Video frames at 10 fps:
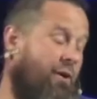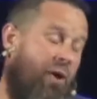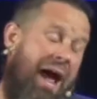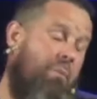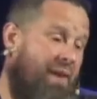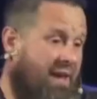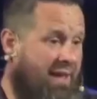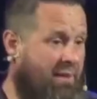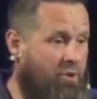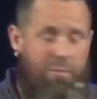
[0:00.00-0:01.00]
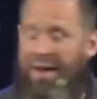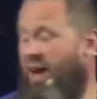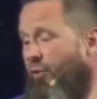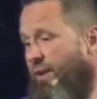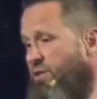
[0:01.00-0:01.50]
begin, or I begin,
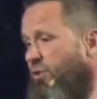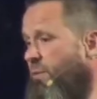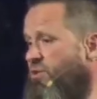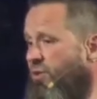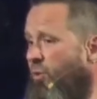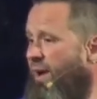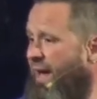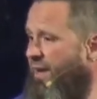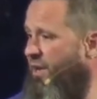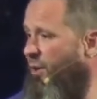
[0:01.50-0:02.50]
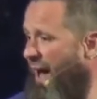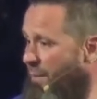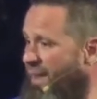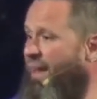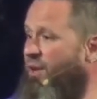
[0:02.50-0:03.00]
you may not read scripture the way I
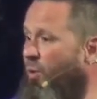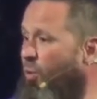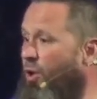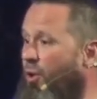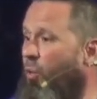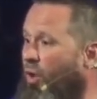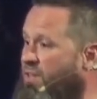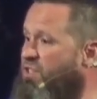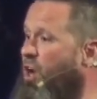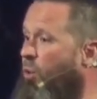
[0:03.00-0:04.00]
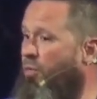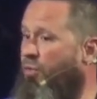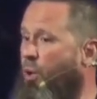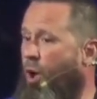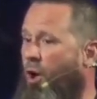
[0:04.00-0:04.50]
do, I begin to wonder what's
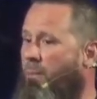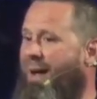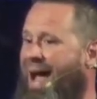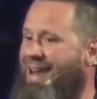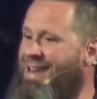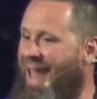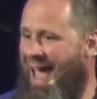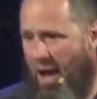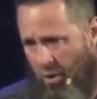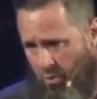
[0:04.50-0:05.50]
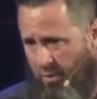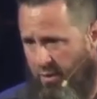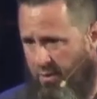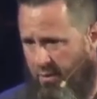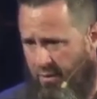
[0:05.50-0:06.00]
going through her mind now